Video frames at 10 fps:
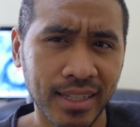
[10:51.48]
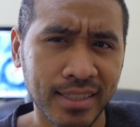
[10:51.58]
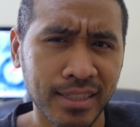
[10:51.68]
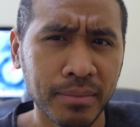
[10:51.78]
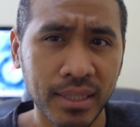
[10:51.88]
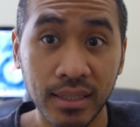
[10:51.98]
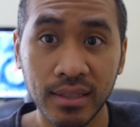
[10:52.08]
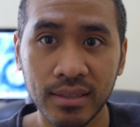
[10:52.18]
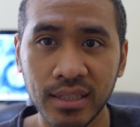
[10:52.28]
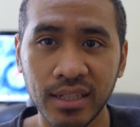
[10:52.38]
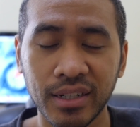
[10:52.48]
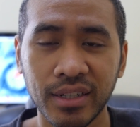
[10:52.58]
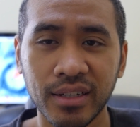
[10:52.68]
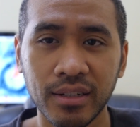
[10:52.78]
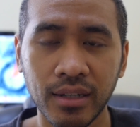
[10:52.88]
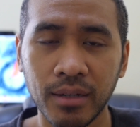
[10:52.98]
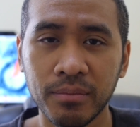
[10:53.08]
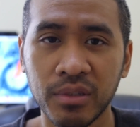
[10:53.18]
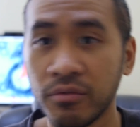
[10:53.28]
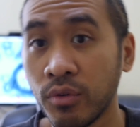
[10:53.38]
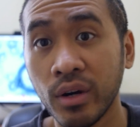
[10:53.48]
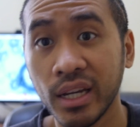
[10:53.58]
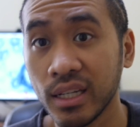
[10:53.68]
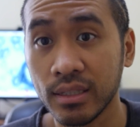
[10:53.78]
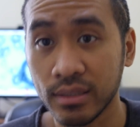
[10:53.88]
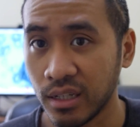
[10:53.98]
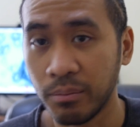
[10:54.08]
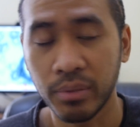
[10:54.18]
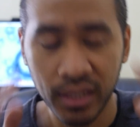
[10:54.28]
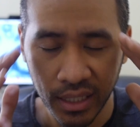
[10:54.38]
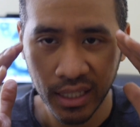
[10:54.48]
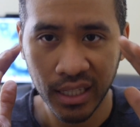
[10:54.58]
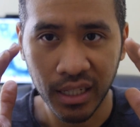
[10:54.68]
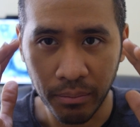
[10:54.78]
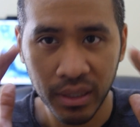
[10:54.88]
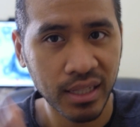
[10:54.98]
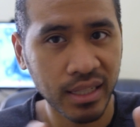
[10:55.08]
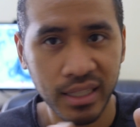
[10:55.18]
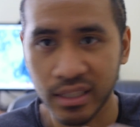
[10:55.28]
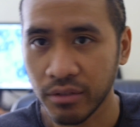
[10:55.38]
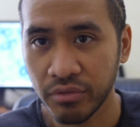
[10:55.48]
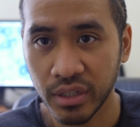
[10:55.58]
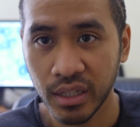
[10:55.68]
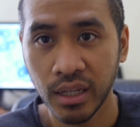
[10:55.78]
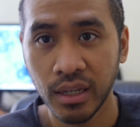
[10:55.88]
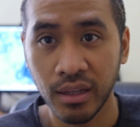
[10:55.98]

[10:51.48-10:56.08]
that's something to consider. Dvorak is completely different